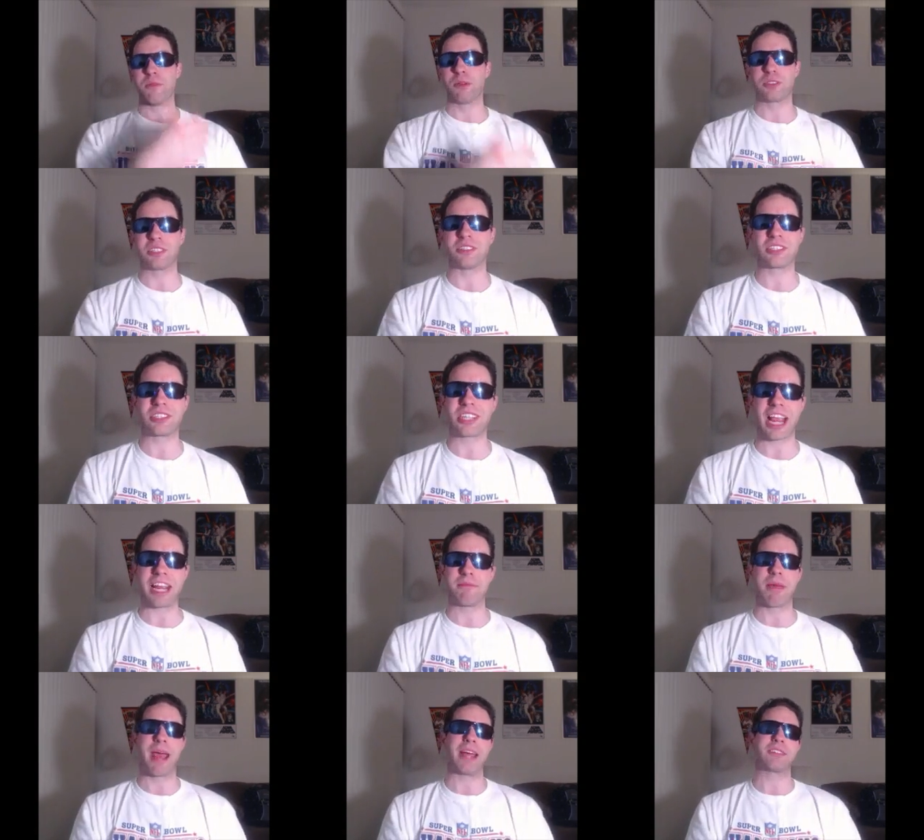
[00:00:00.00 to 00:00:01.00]
the most
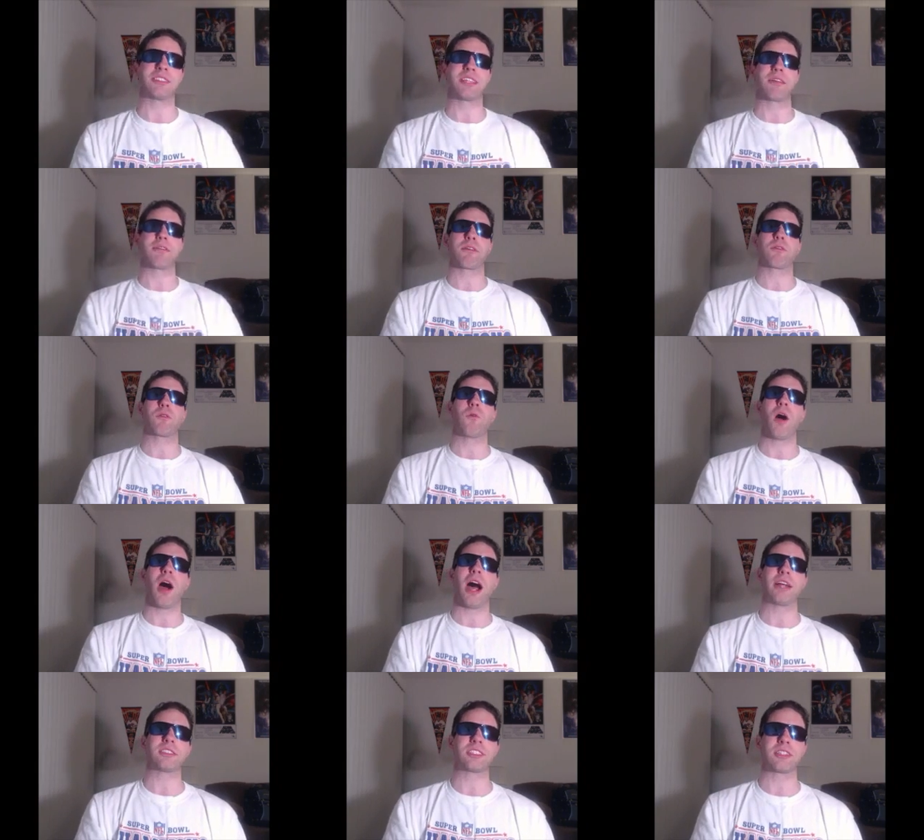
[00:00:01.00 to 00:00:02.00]
insane matches I've ever
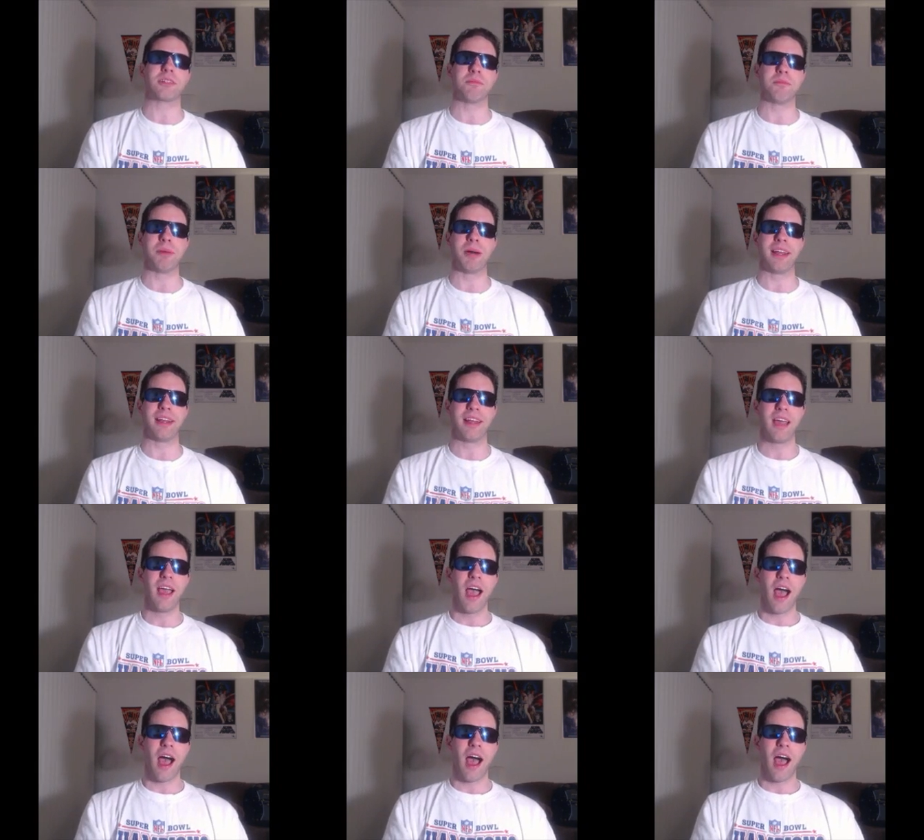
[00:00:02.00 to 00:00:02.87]
watched. But